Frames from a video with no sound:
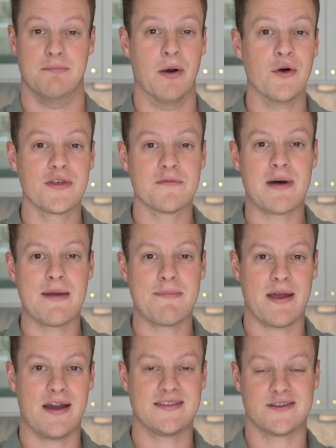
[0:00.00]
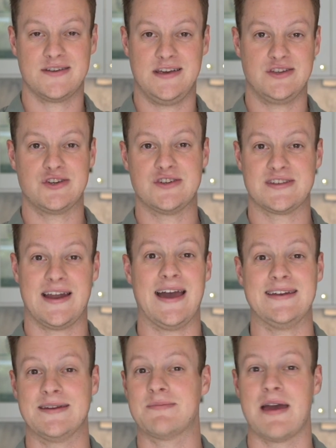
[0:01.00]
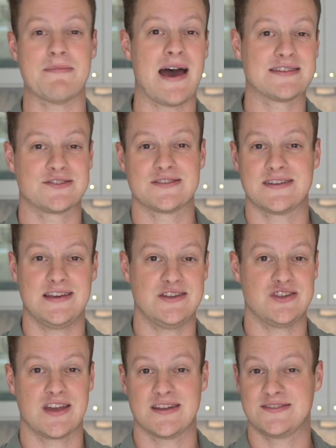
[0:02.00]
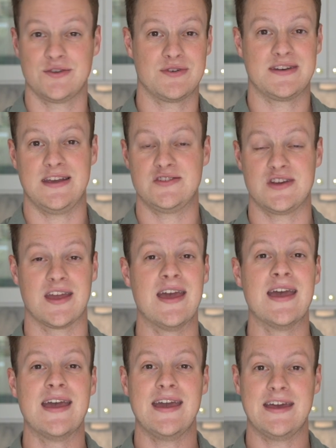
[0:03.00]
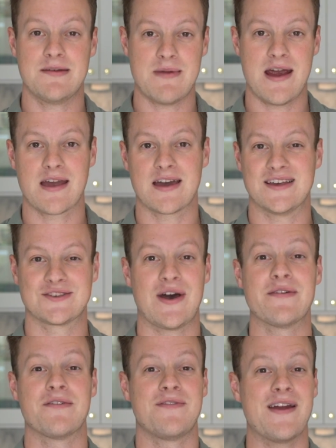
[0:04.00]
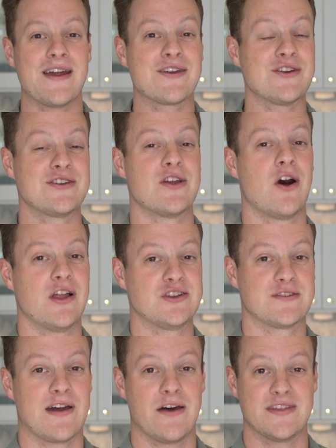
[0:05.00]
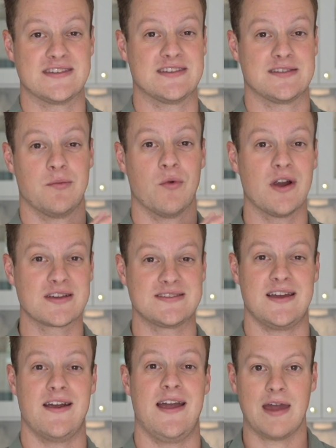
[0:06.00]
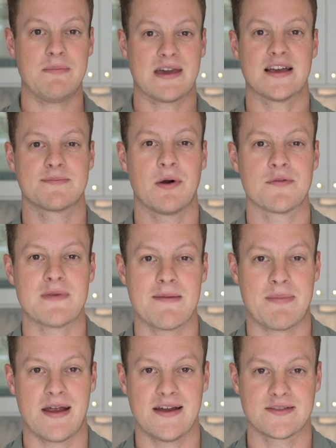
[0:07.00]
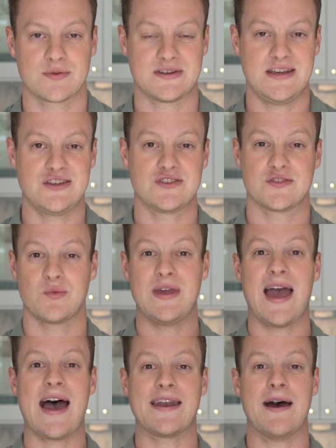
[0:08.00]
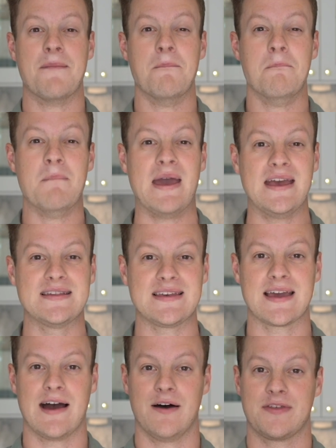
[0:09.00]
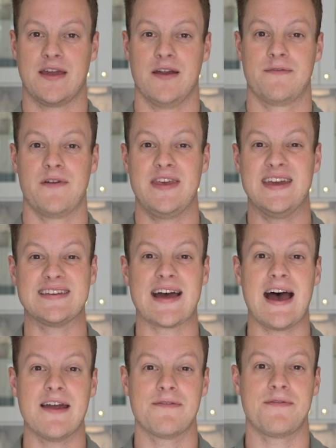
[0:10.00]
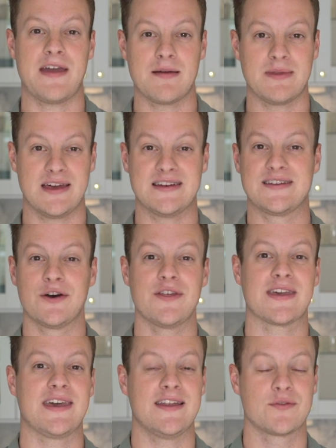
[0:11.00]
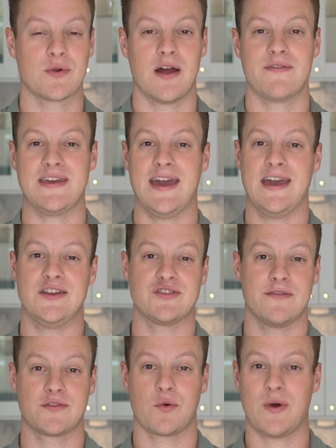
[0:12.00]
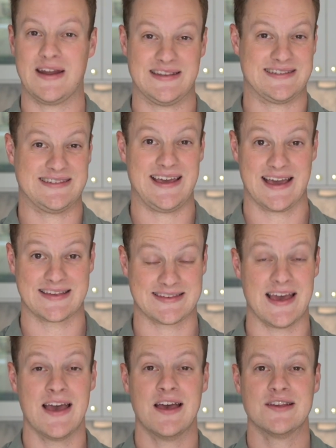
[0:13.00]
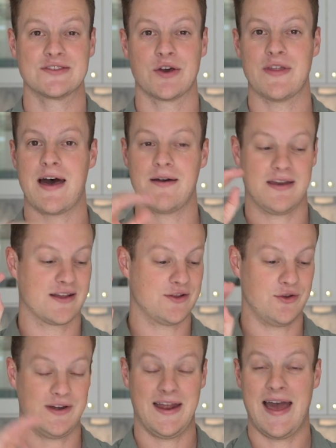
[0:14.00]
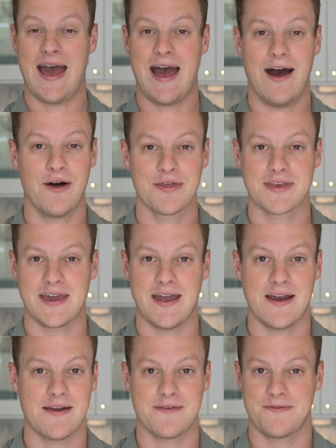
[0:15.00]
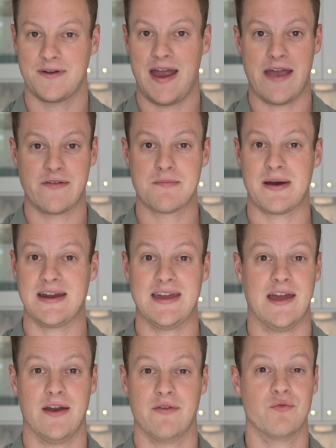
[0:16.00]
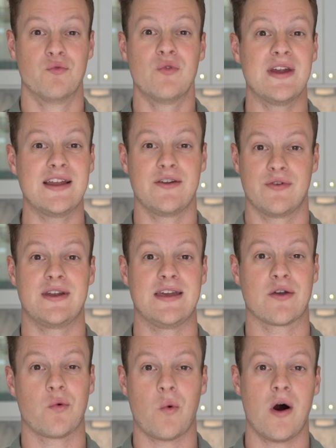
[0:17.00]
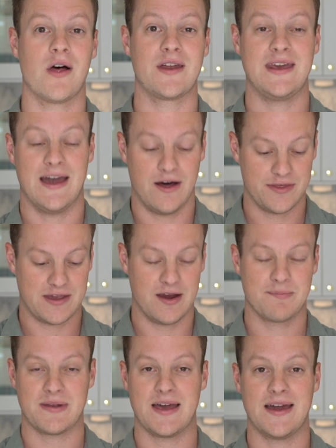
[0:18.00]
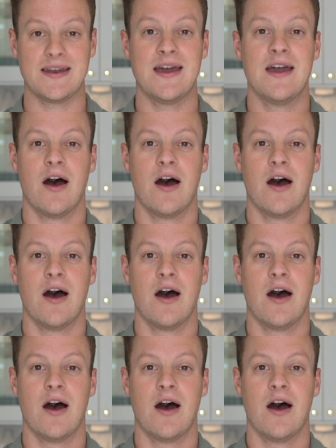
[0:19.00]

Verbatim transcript: Both of my parents are teachers and I did my master's in teaching and student teaching in America, so I have a very good knowledge of how the system works there. And because both my parents were teachers, we had amazing health care for the entire family until the kids were of the age of 26. So that included healthcare for everybody, a really, really quality healthcare plan.